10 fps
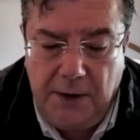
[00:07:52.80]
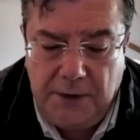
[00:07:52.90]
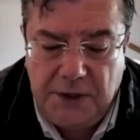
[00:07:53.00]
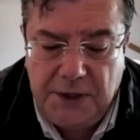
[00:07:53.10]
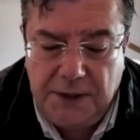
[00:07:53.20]

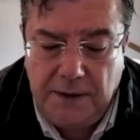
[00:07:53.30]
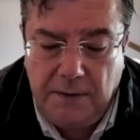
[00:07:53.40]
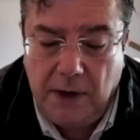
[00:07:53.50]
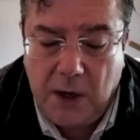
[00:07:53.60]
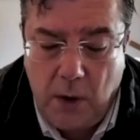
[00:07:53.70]
there was a
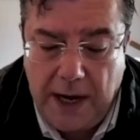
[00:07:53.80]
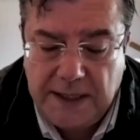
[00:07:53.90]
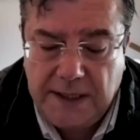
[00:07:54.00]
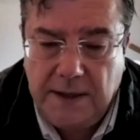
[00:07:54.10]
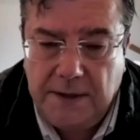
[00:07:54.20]
huge
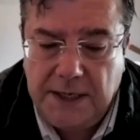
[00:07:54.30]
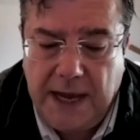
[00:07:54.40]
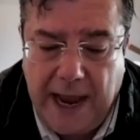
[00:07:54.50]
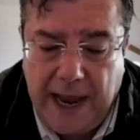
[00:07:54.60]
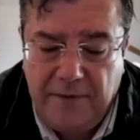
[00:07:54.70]

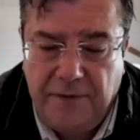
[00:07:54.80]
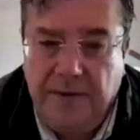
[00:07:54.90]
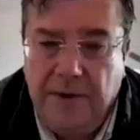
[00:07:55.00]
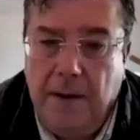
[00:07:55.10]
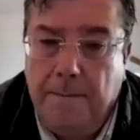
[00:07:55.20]
request
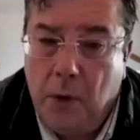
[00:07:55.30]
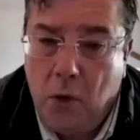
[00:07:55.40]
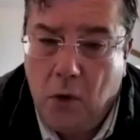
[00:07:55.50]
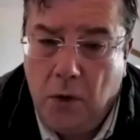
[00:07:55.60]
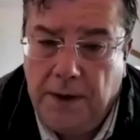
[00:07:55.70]
to
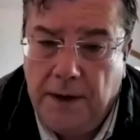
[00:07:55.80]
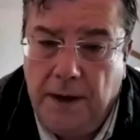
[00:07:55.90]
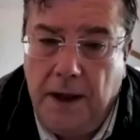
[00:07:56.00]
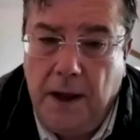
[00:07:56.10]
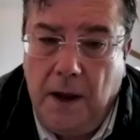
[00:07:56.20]
have
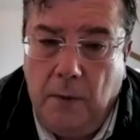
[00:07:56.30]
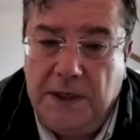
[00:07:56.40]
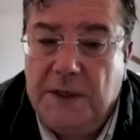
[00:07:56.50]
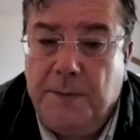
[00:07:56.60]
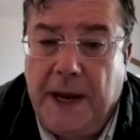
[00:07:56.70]
board,
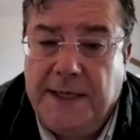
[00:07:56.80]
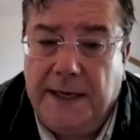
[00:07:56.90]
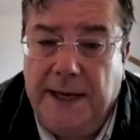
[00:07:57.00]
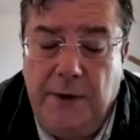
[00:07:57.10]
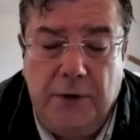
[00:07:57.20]

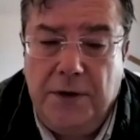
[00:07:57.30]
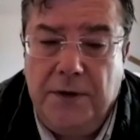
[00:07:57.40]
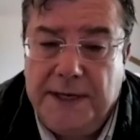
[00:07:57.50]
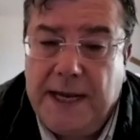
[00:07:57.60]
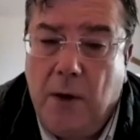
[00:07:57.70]
which is
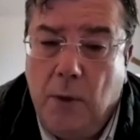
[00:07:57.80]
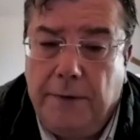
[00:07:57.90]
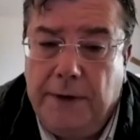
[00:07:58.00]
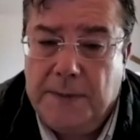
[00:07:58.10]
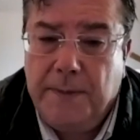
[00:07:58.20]
basically you
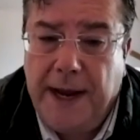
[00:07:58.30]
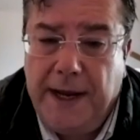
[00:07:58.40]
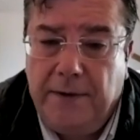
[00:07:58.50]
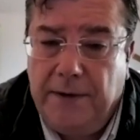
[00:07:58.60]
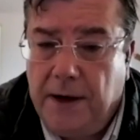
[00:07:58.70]
couldn't
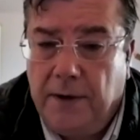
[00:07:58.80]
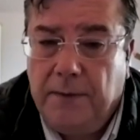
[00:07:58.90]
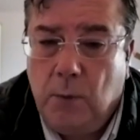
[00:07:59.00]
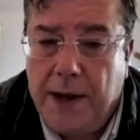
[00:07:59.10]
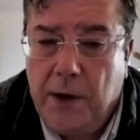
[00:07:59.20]
tell whether it's
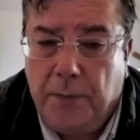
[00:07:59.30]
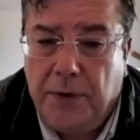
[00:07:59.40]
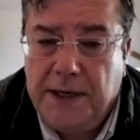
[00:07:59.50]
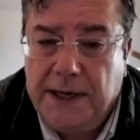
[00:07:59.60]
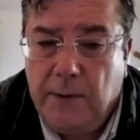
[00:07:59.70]
made, you
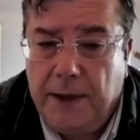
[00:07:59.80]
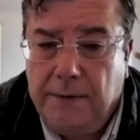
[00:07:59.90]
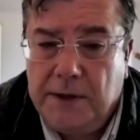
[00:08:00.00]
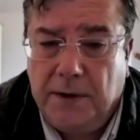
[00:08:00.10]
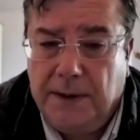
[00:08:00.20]
know, where
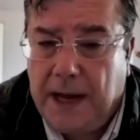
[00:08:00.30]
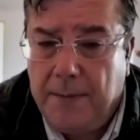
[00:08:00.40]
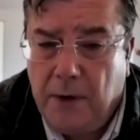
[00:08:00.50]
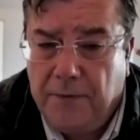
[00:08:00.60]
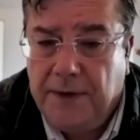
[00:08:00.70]
you're printing,
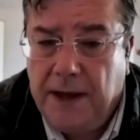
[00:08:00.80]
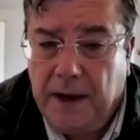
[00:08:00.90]
whether it's